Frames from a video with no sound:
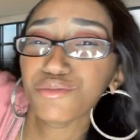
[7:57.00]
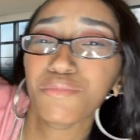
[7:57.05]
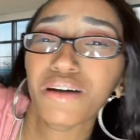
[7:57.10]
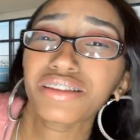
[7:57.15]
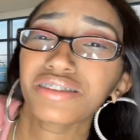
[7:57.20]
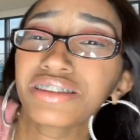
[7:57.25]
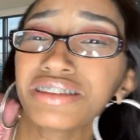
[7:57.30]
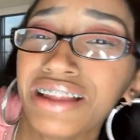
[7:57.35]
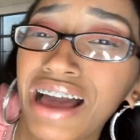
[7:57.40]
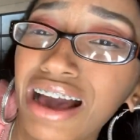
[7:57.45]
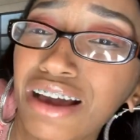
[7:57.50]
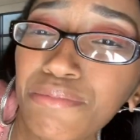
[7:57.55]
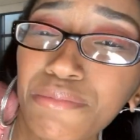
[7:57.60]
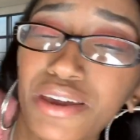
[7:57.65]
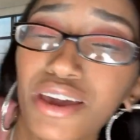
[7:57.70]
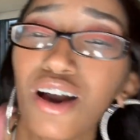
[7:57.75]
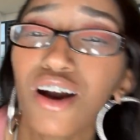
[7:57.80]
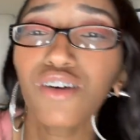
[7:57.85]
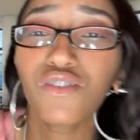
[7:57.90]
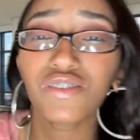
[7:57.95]
about to knock me
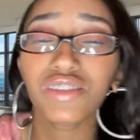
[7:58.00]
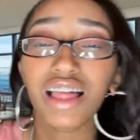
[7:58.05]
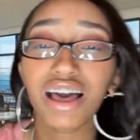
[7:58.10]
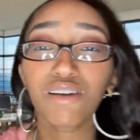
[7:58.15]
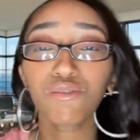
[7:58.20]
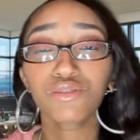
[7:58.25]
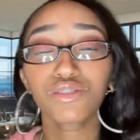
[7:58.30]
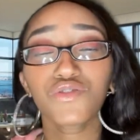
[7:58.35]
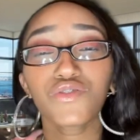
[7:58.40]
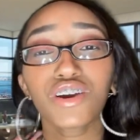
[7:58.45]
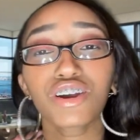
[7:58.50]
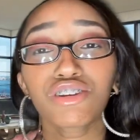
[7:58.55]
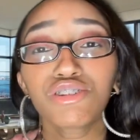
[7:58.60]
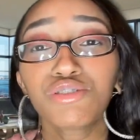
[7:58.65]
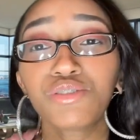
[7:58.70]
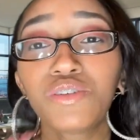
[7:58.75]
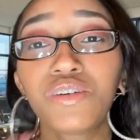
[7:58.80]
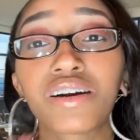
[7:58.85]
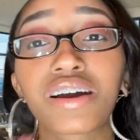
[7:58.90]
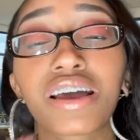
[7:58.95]
over, like, what the fuck
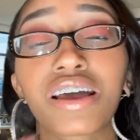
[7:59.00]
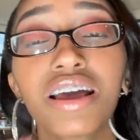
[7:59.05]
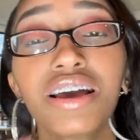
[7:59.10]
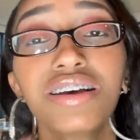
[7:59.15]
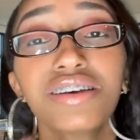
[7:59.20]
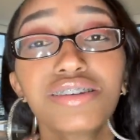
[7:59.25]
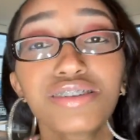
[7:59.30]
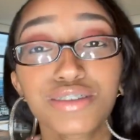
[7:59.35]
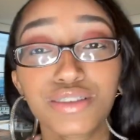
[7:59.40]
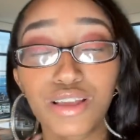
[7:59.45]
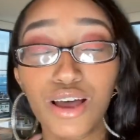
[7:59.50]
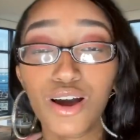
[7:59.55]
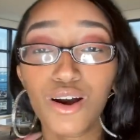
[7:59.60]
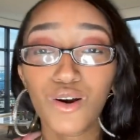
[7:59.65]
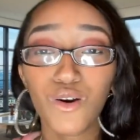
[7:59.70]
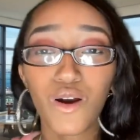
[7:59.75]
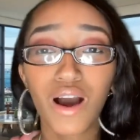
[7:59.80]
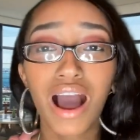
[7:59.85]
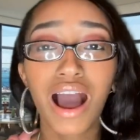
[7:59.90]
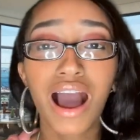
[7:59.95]
you doing? So